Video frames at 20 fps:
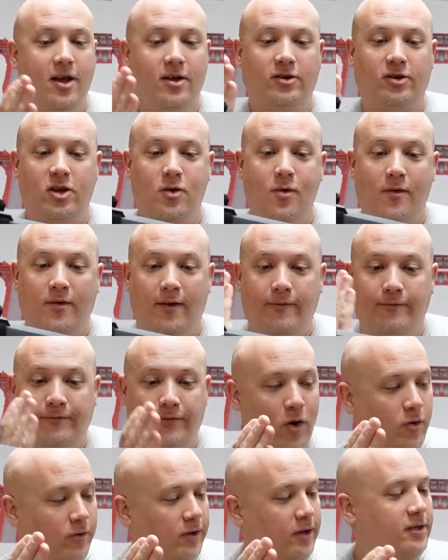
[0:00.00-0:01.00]
So you have a
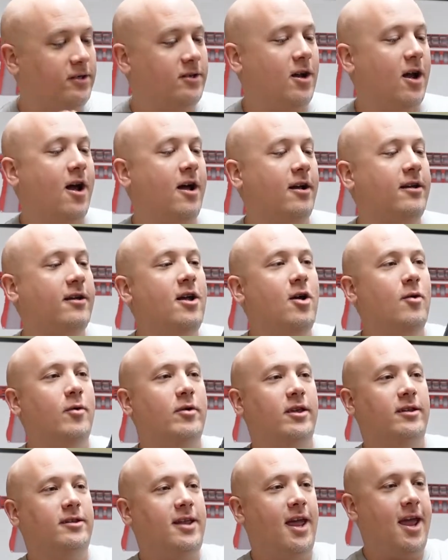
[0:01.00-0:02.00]
folding stock
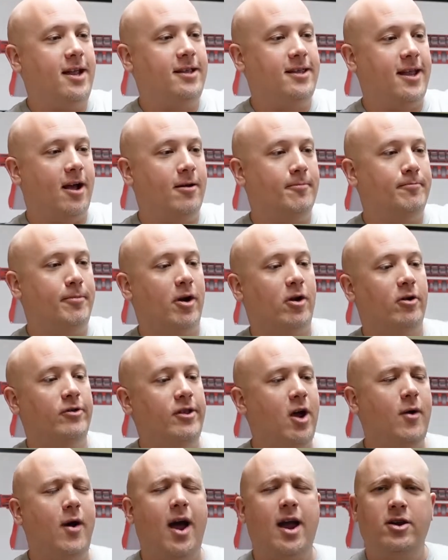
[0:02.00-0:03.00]
with a takedown barrel.
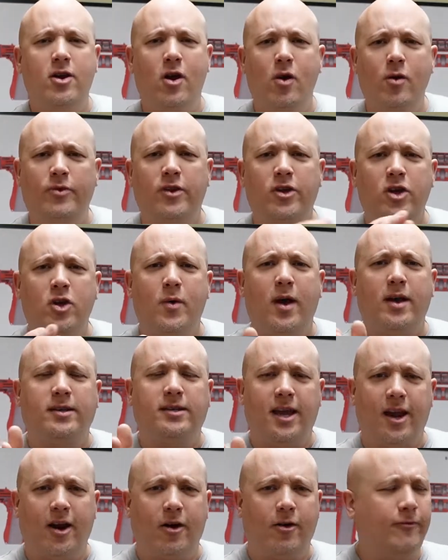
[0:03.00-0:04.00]
Now, I know the
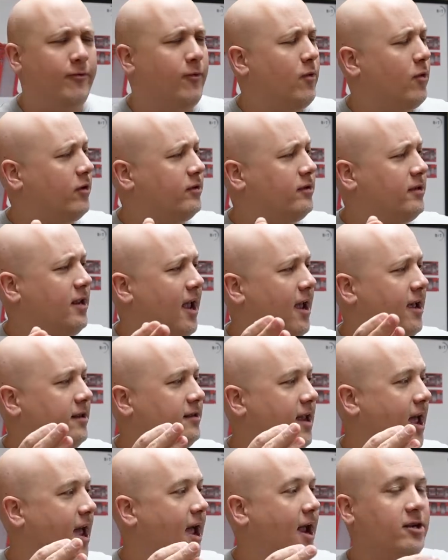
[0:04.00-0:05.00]
US Air Force
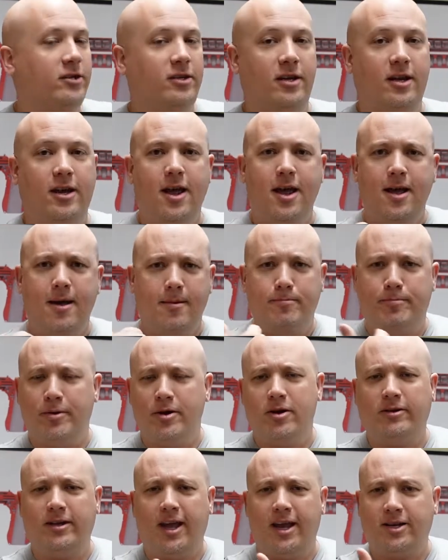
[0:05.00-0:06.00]
has actually
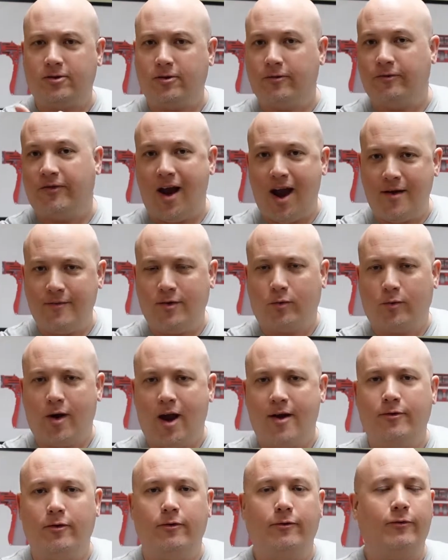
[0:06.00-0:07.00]
built a survival
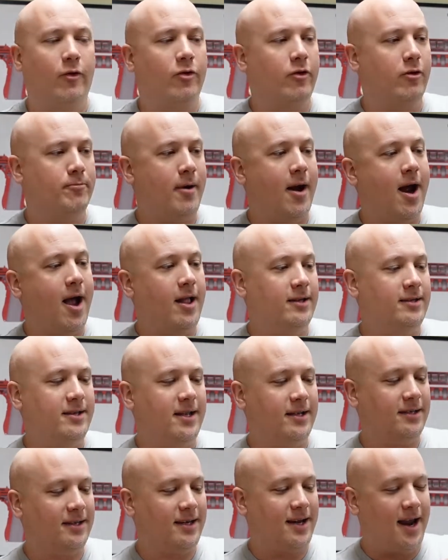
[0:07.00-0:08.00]
rifle for their pilots.
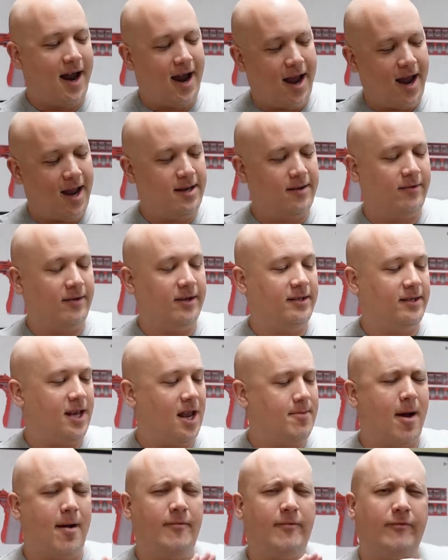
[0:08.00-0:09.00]
That's kind of the
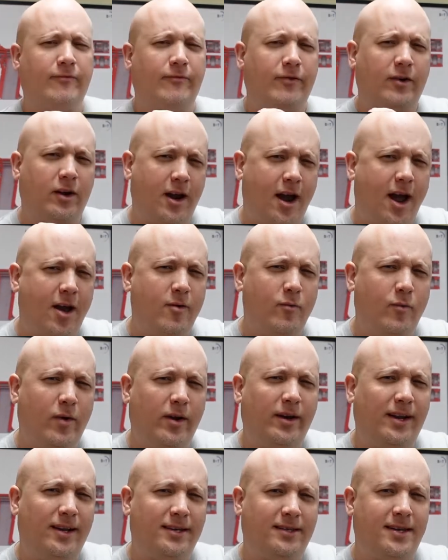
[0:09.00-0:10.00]
same. I forgot
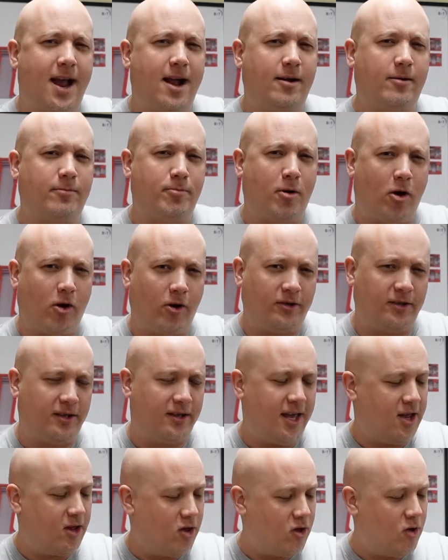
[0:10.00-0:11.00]
what exact parts
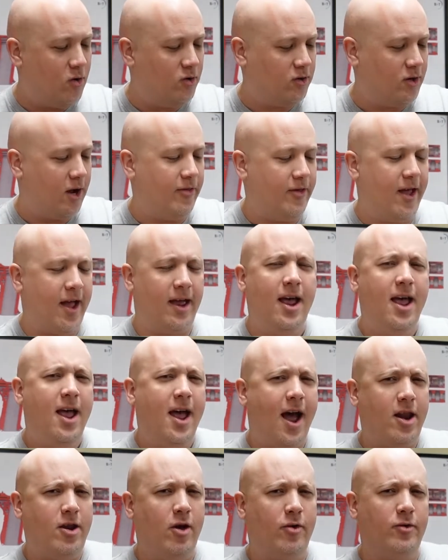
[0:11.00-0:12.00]
they use on that.
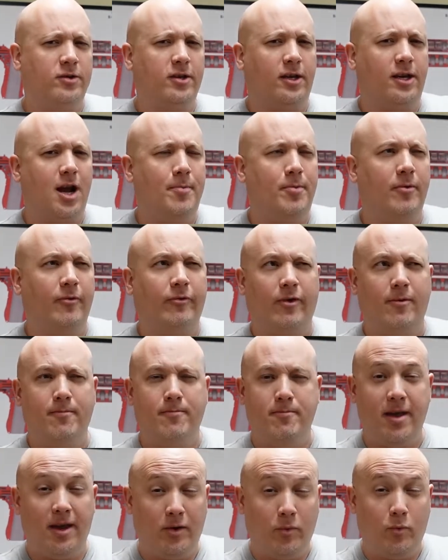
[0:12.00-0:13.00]
I know there's a couple
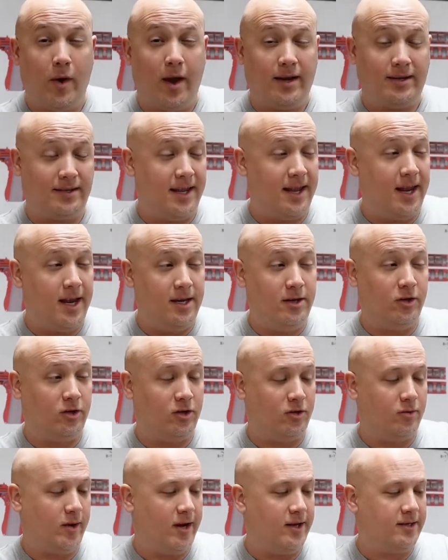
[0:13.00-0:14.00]
from Midwest
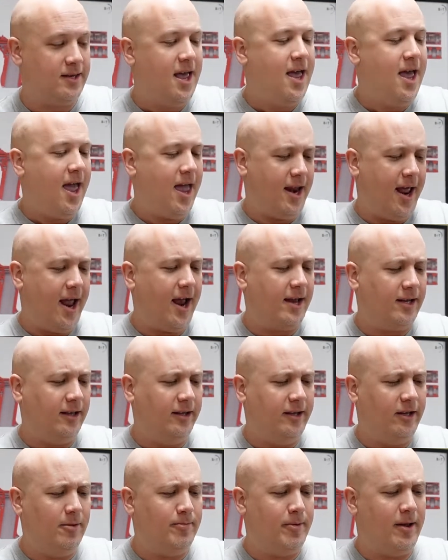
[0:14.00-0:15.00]
Industries, and it has a
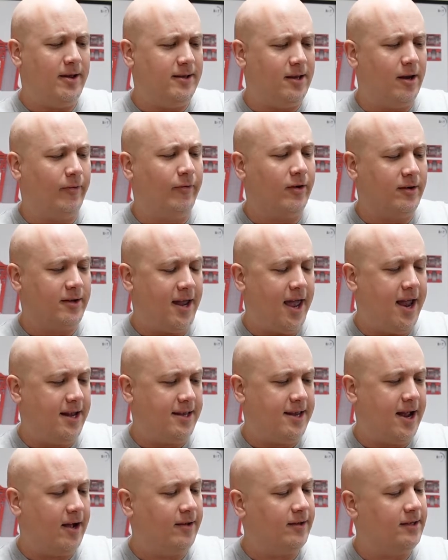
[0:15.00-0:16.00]
little bit different
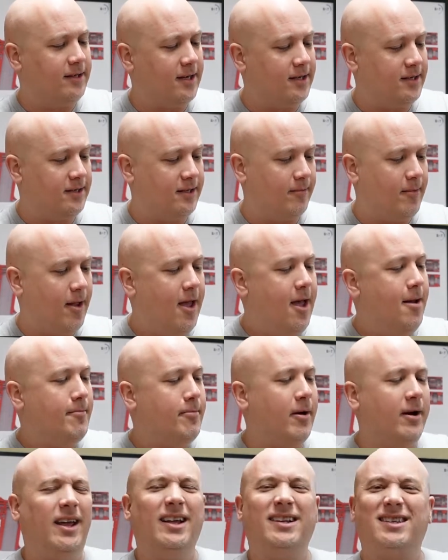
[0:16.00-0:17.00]
takedown system,
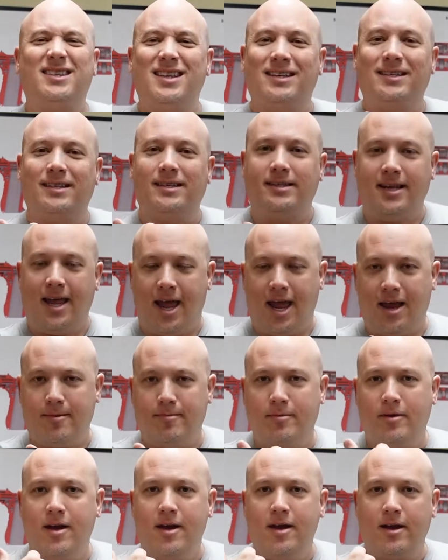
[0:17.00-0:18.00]
but it's the
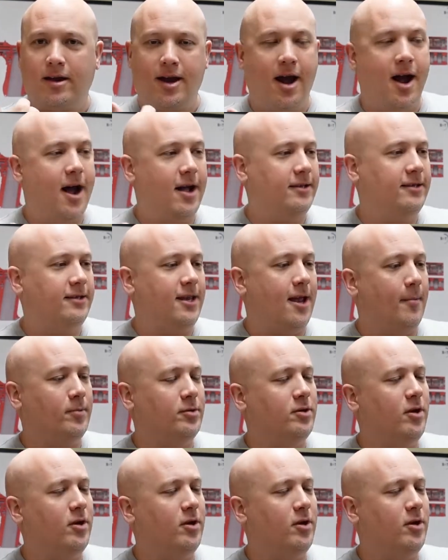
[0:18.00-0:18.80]
same concept.